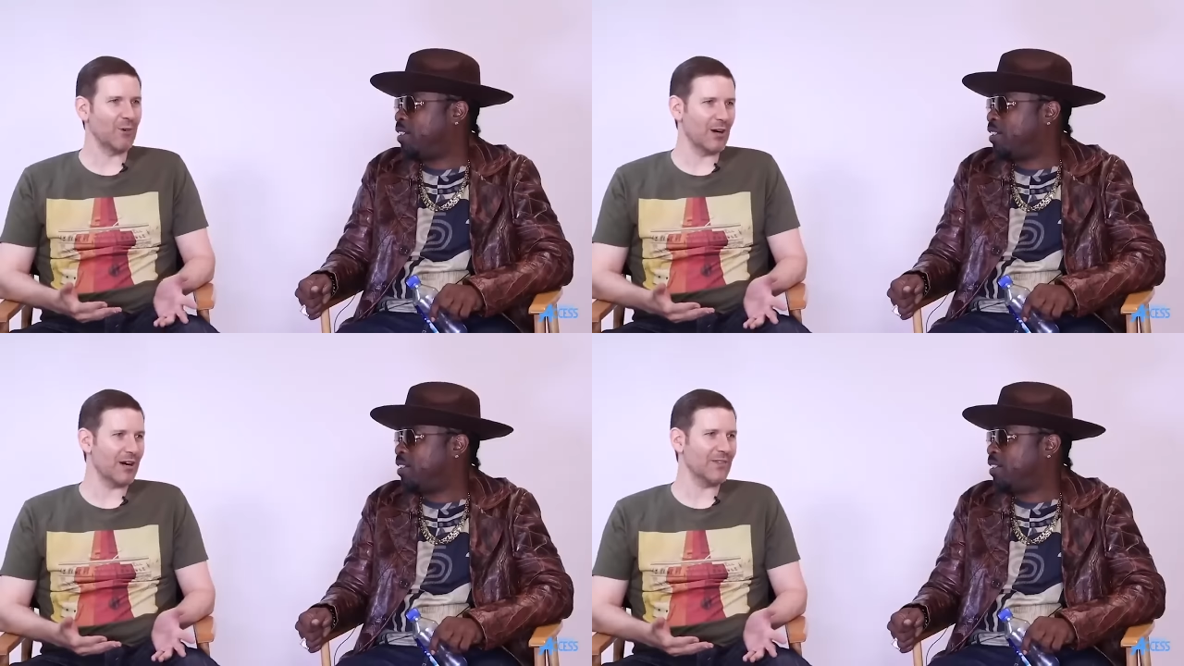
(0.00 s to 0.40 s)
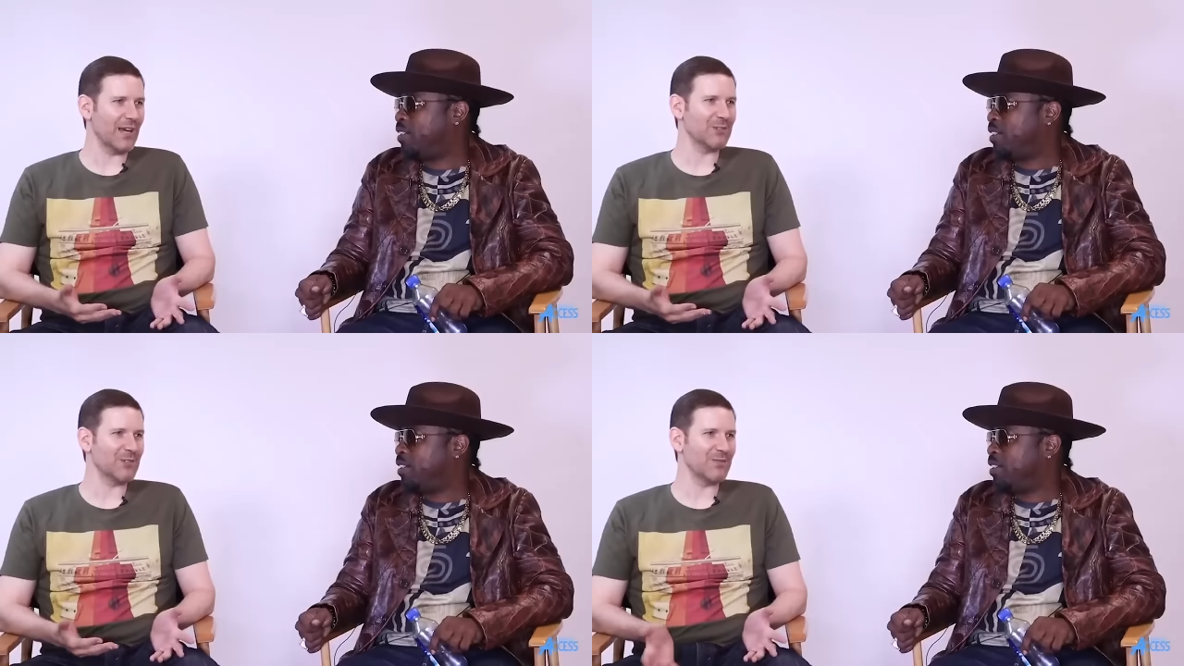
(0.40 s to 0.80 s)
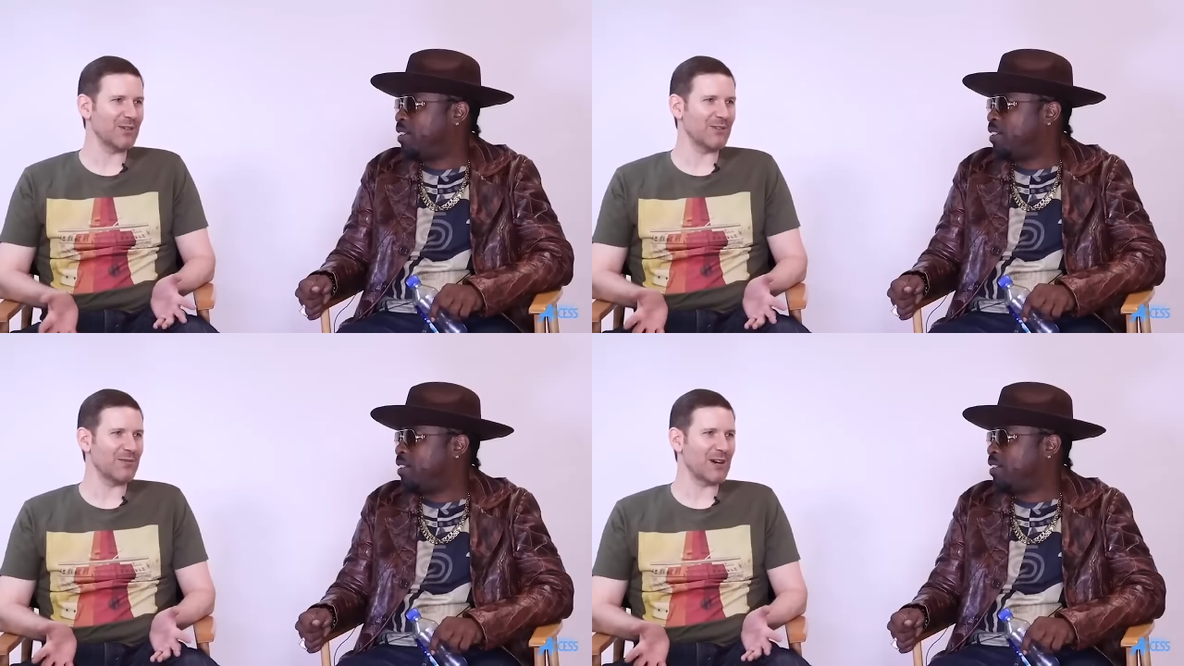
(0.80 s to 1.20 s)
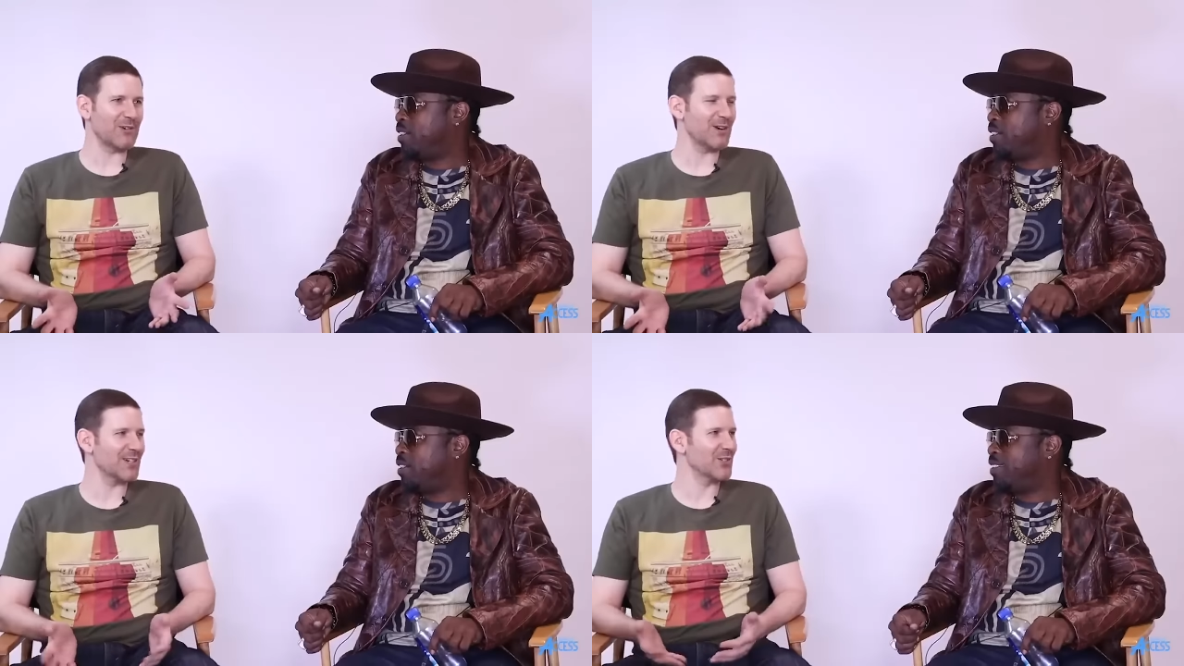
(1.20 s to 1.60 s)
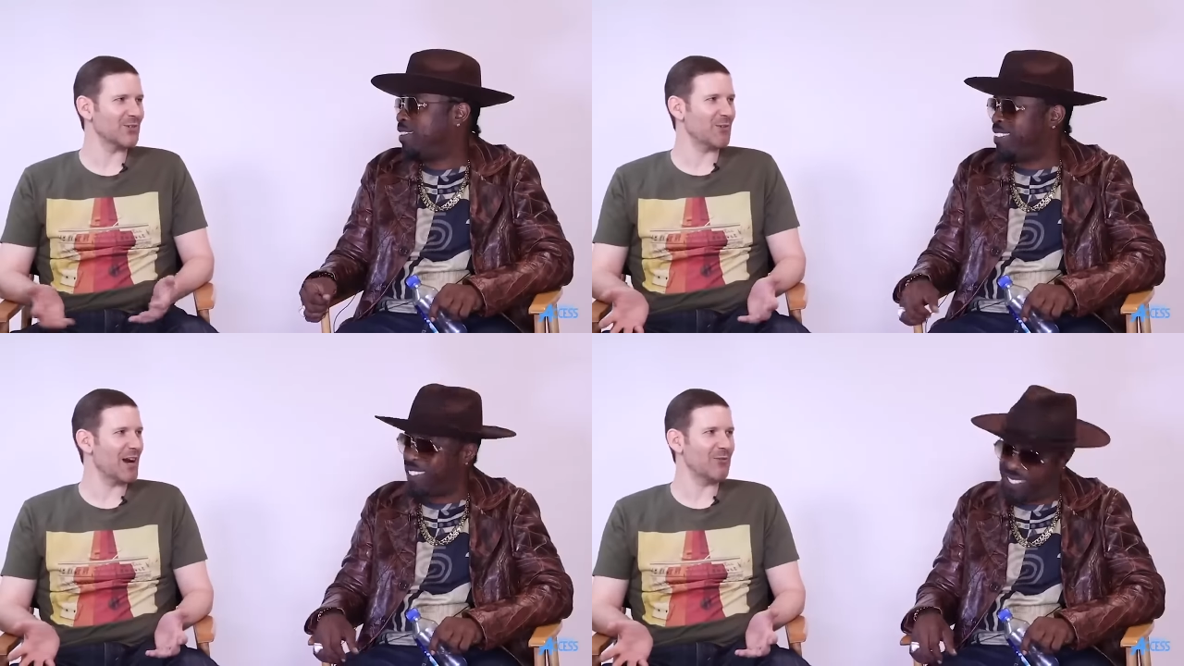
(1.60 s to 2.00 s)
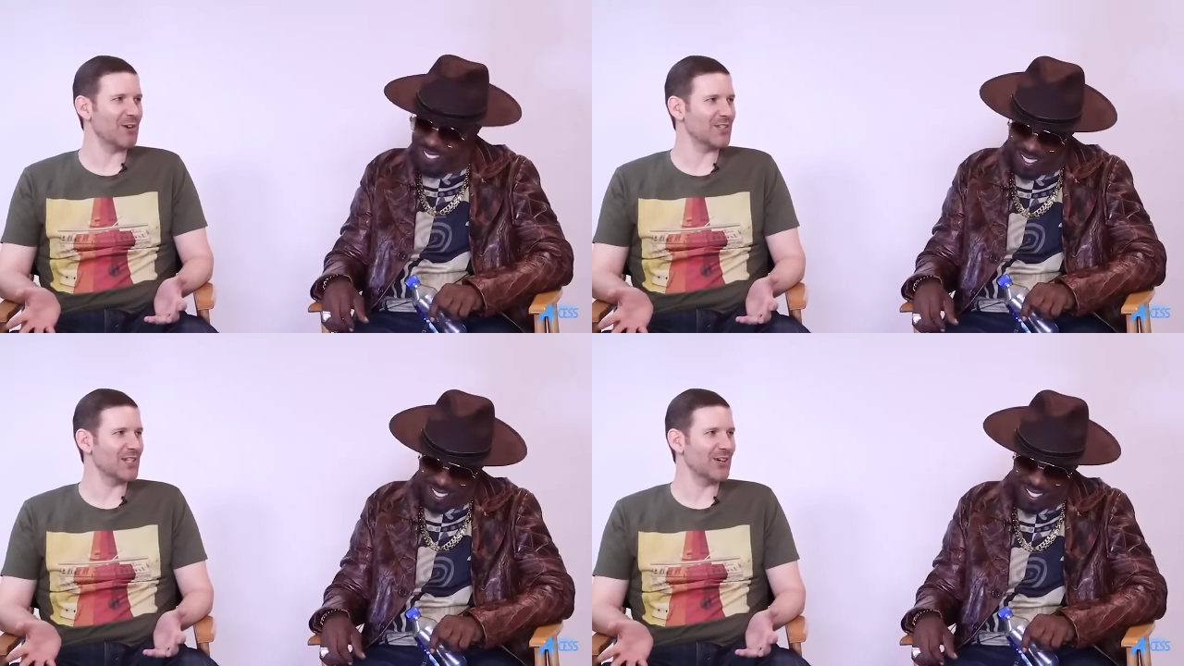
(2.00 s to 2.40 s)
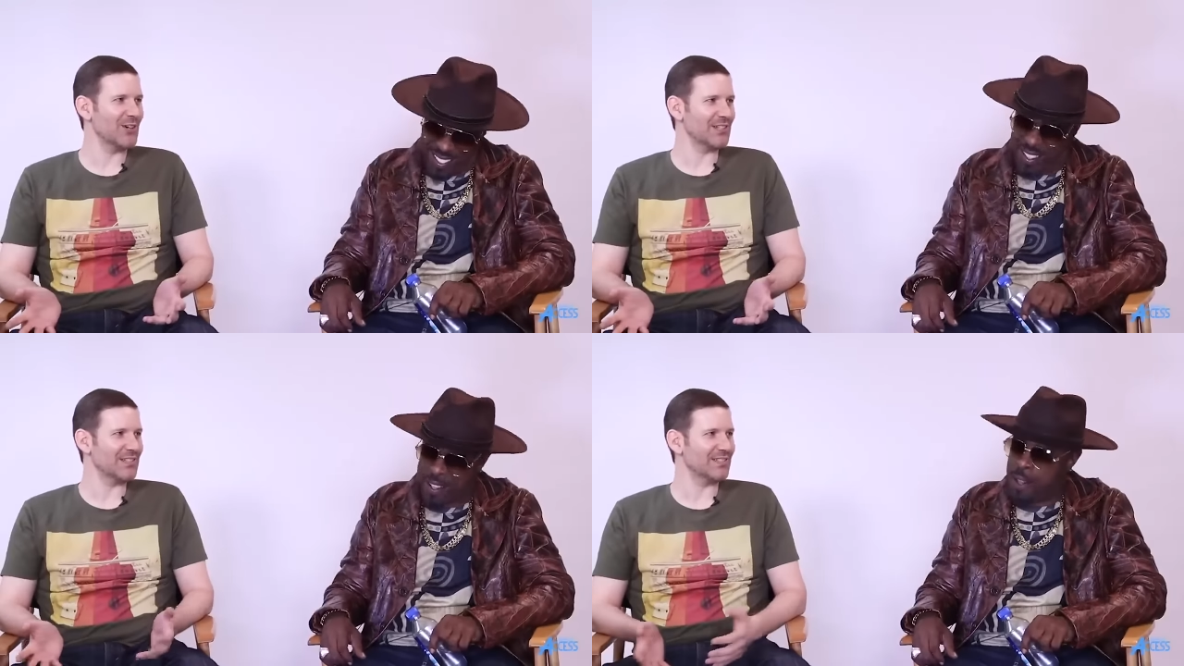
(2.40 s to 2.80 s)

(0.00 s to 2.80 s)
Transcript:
Speaker 1: Well, that was going to be one of my questions. Why wasn't he on it?